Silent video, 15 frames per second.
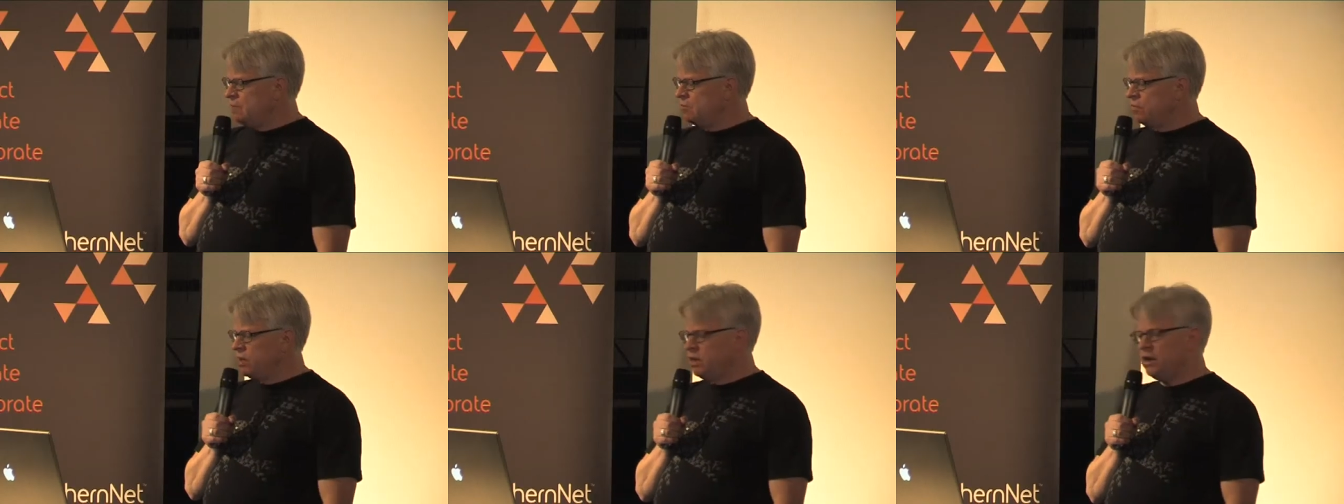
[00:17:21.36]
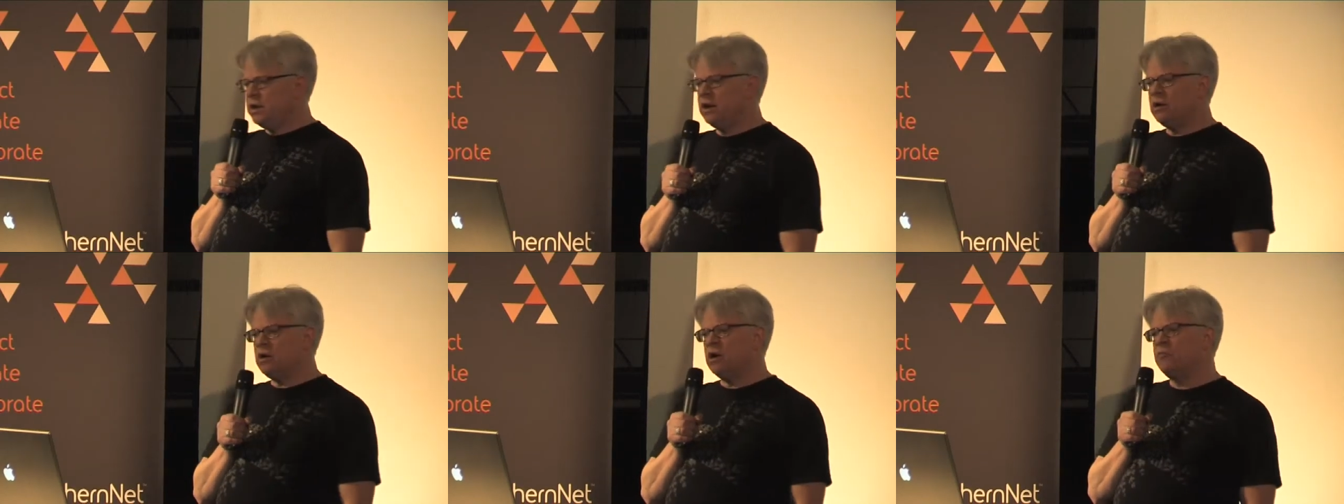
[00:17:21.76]

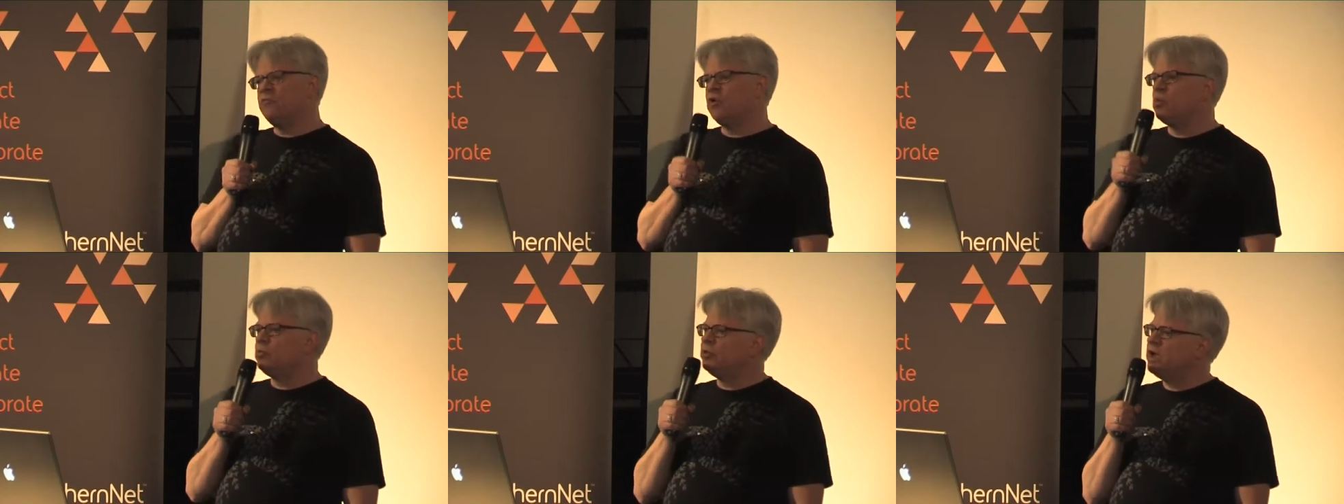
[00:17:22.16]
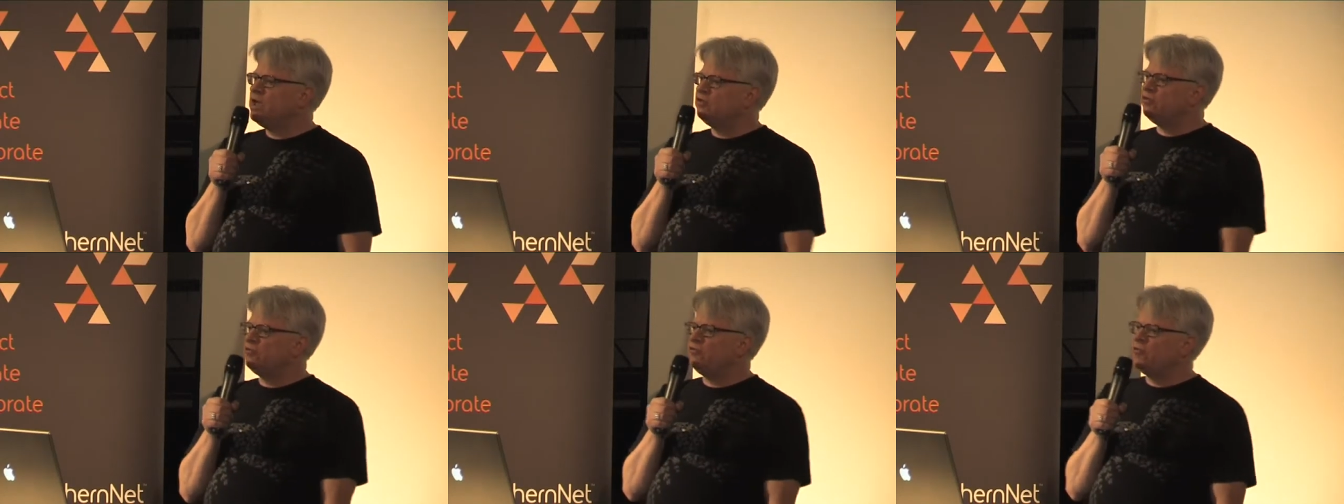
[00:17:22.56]
We are
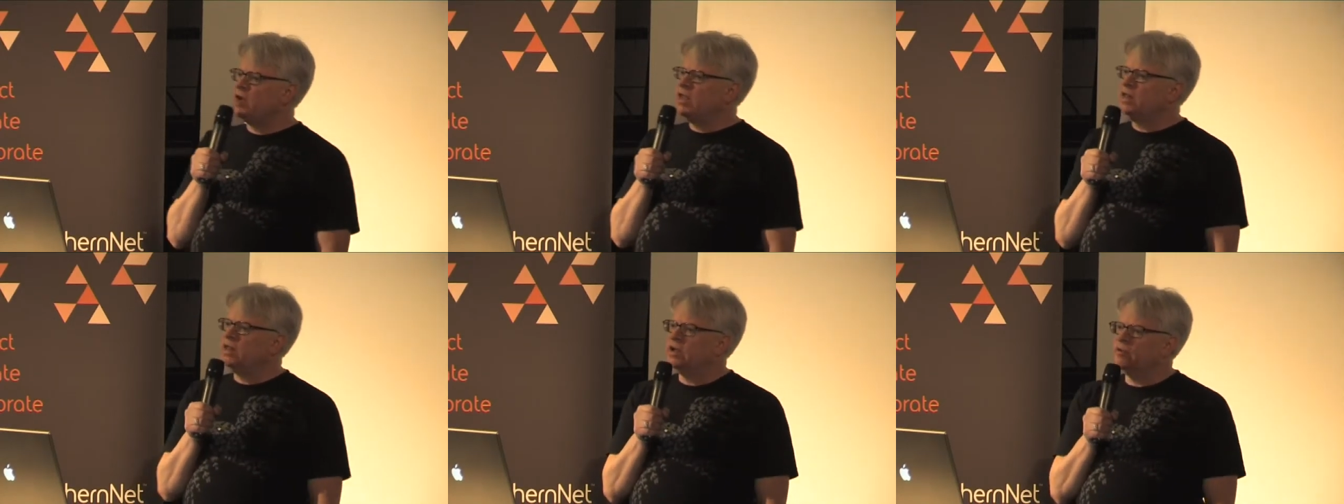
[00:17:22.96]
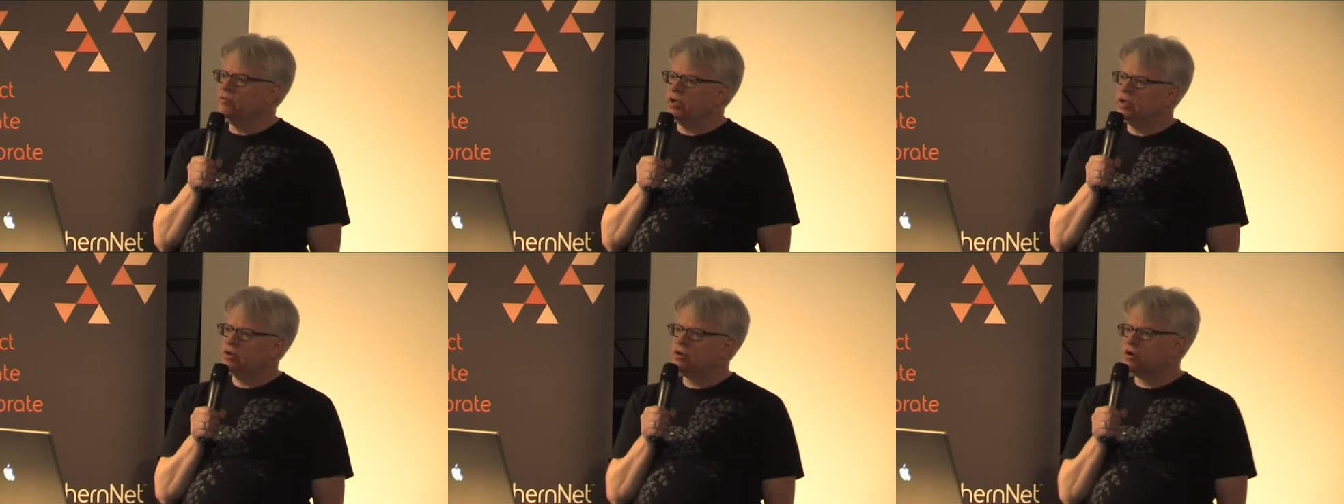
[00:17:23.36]
appropriation friendly.
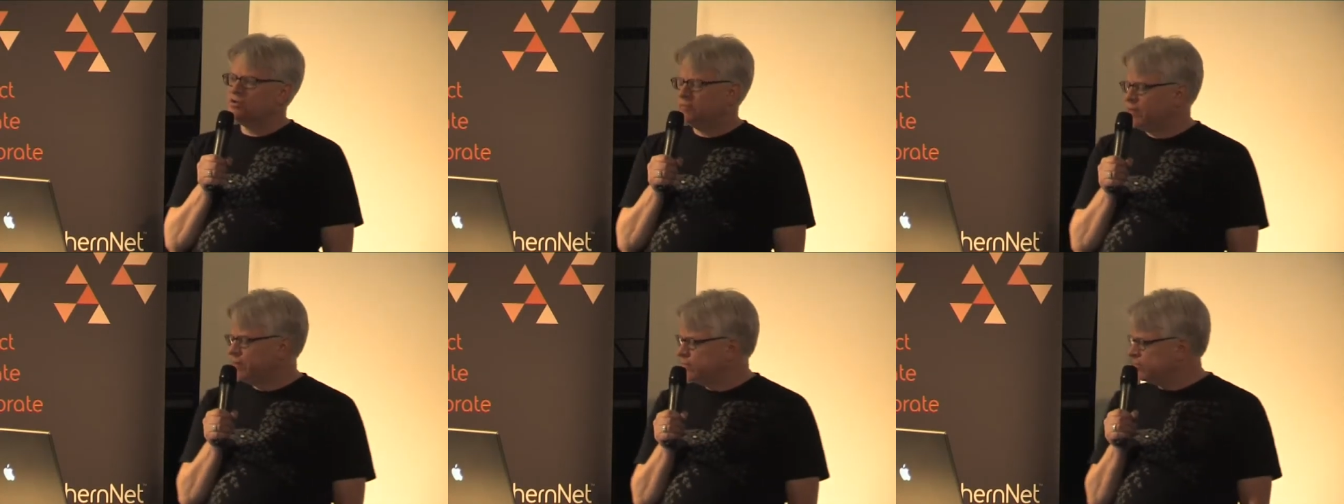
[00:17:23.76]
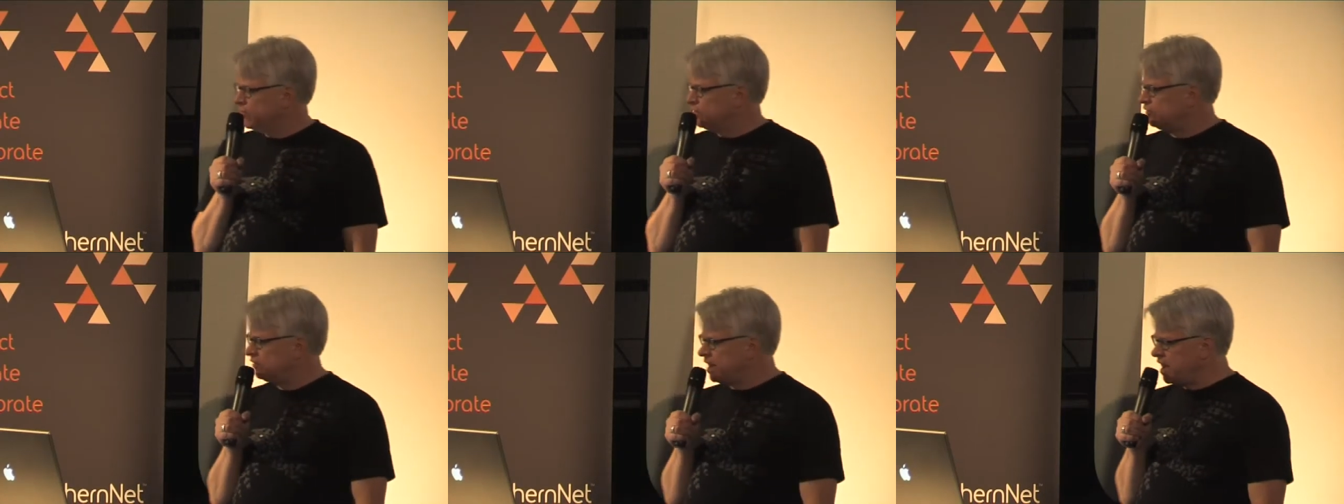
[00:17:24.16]
We encourage people
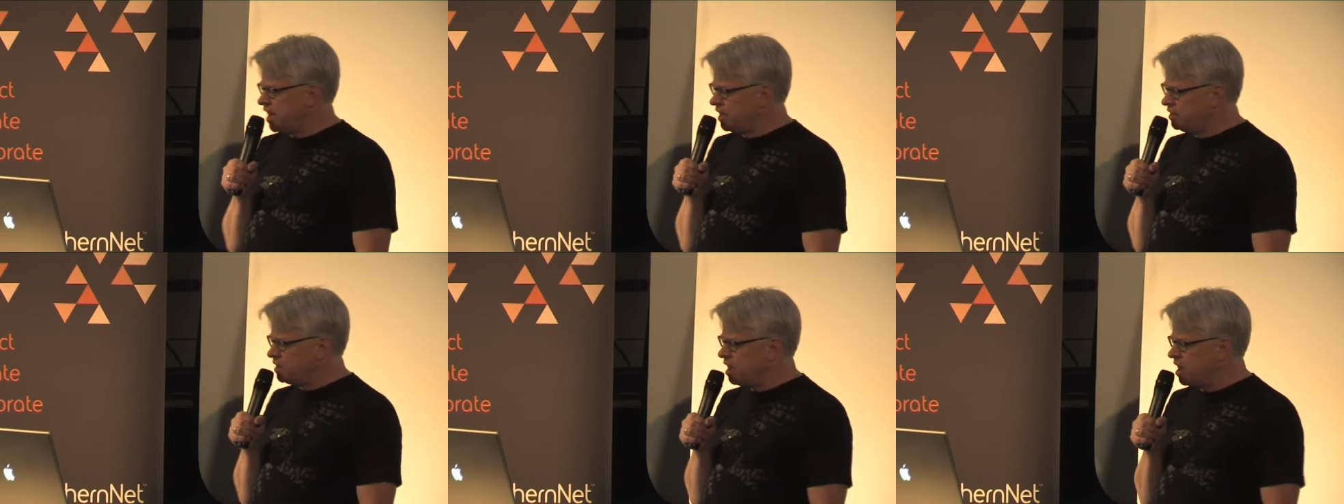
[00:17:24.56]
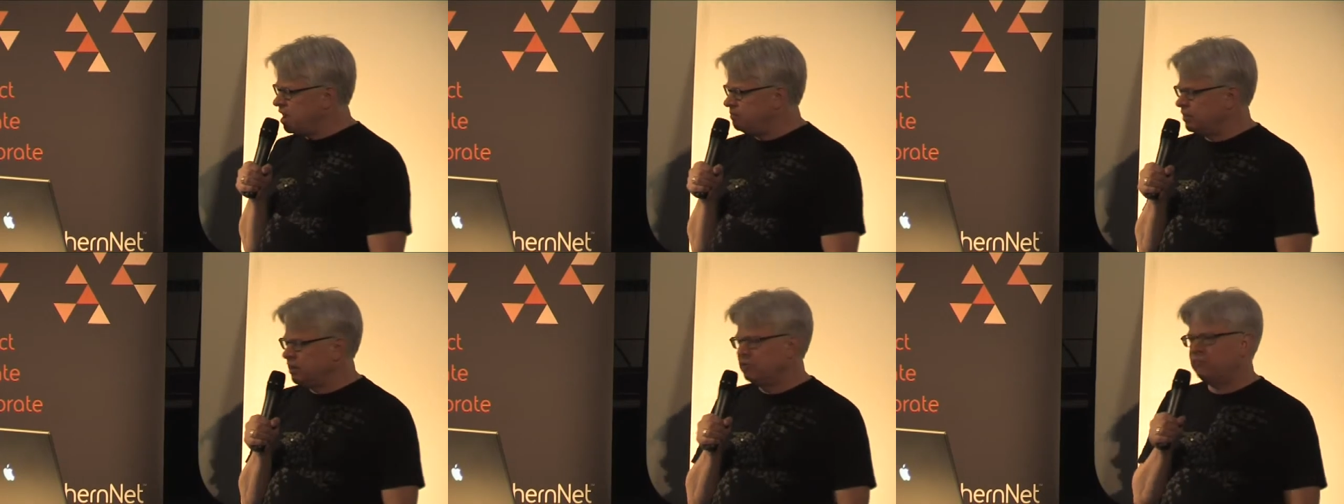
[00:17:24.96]
to scan,
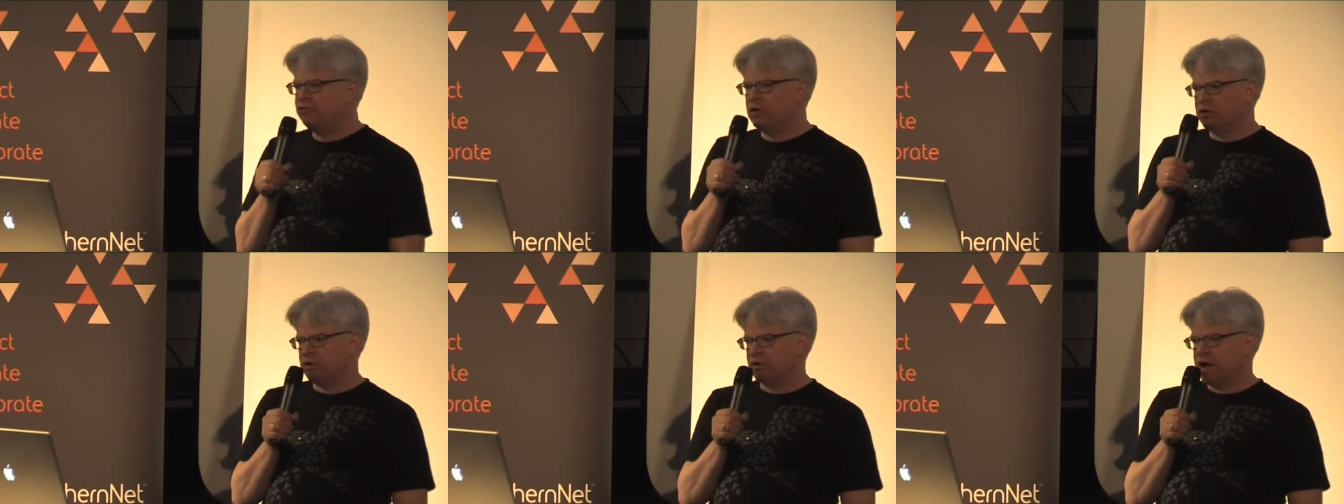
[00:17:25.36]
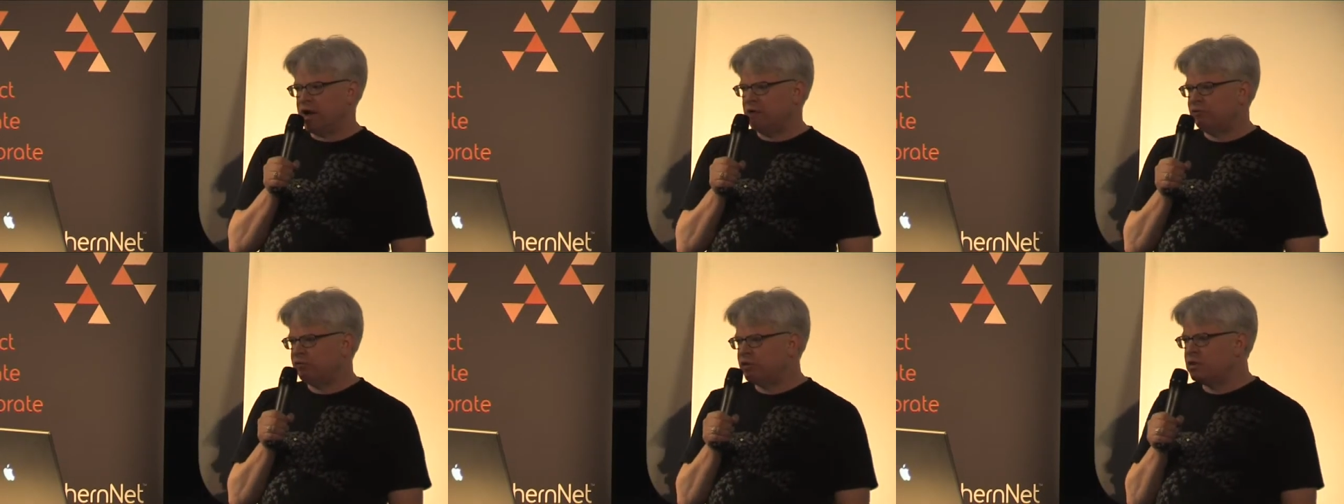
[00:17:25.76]
copy,
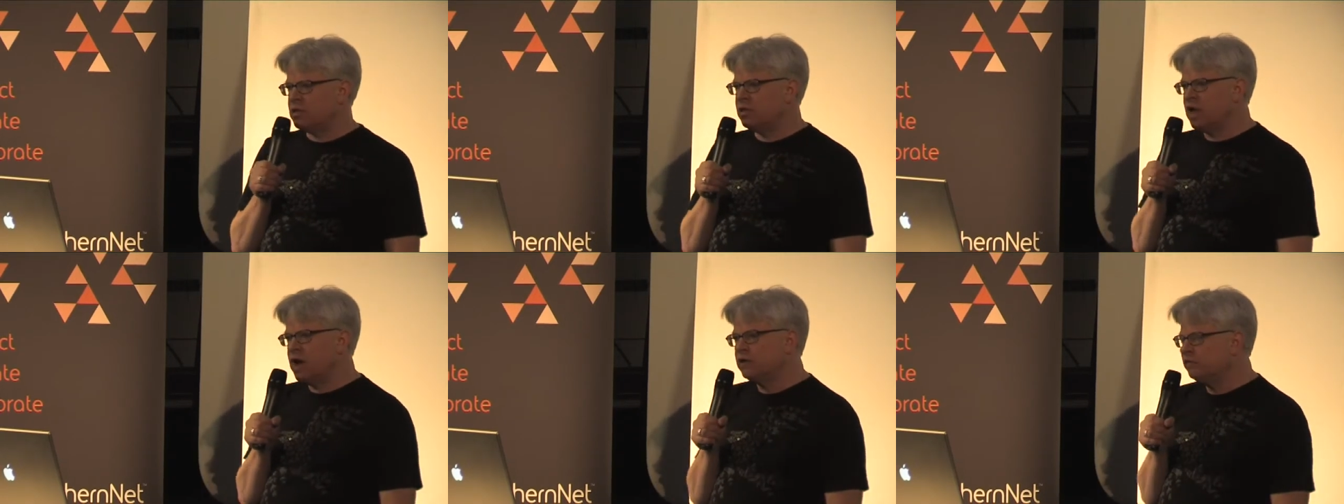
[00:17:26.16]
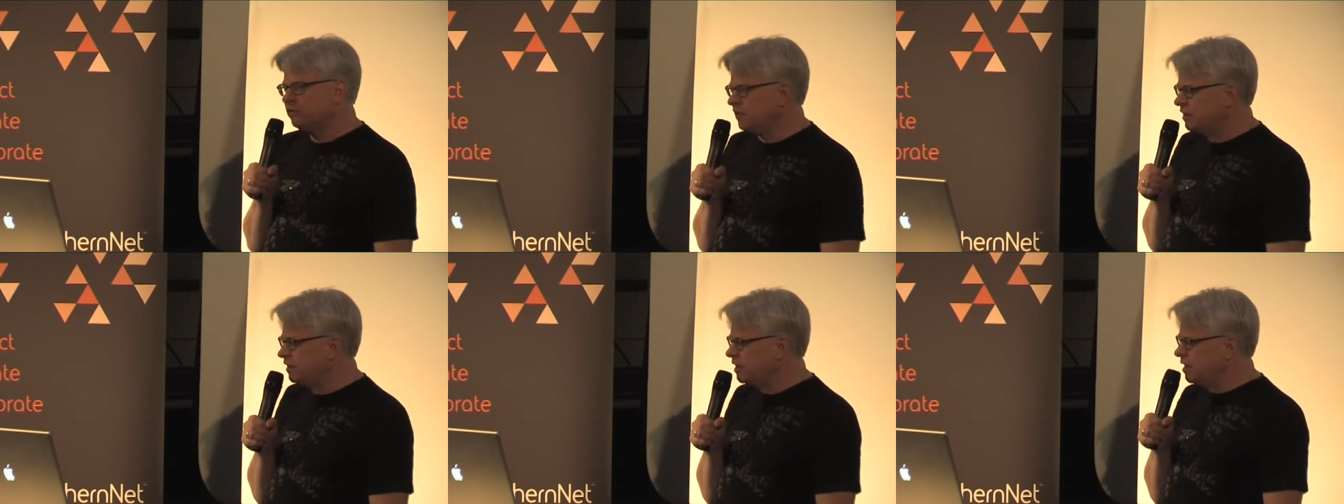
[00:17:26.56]
photograph the
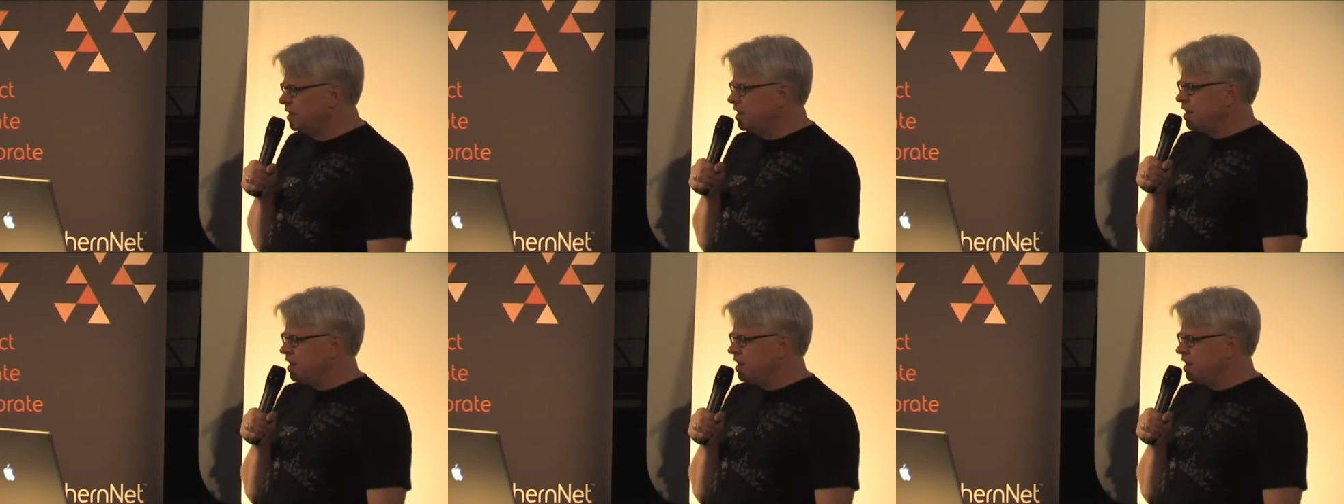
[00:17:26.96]
collection.